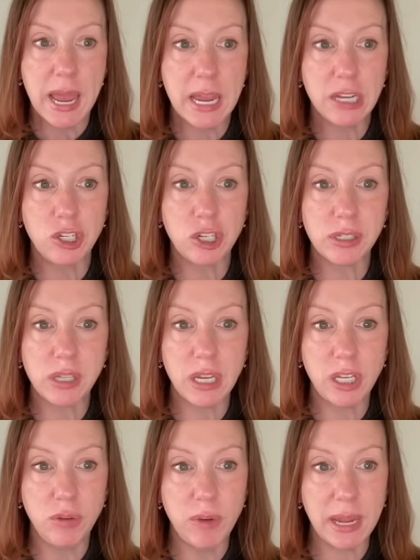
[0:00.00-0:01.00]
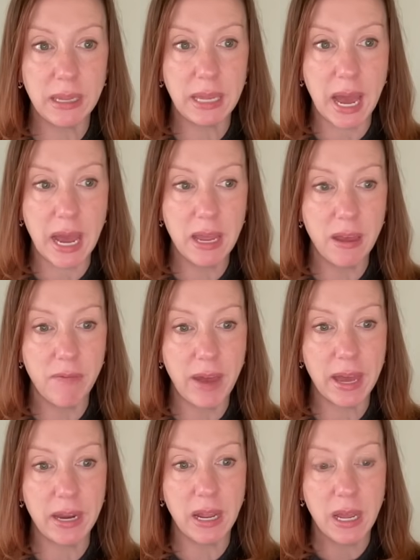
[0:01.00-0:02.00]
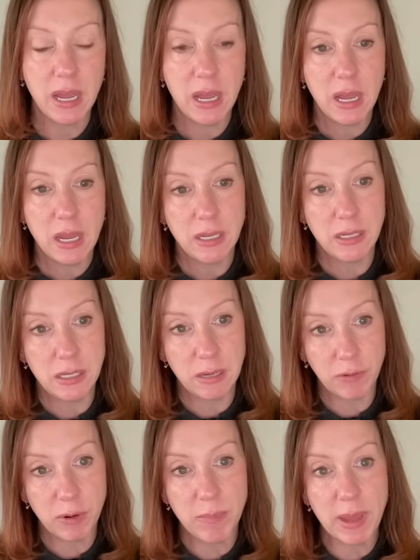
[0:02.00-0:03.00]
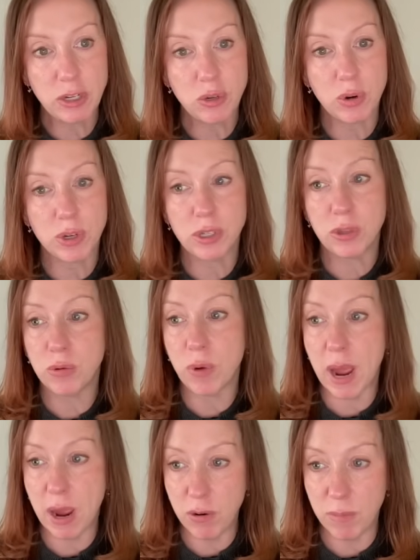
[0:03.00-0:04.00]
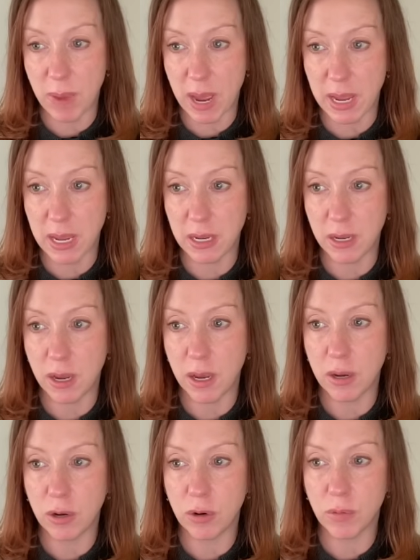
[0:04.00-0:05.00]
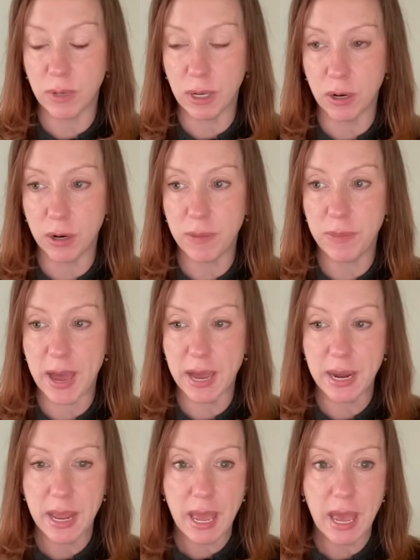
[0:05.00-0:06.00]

And just like you, Haley, I have had different mentors throughout my career that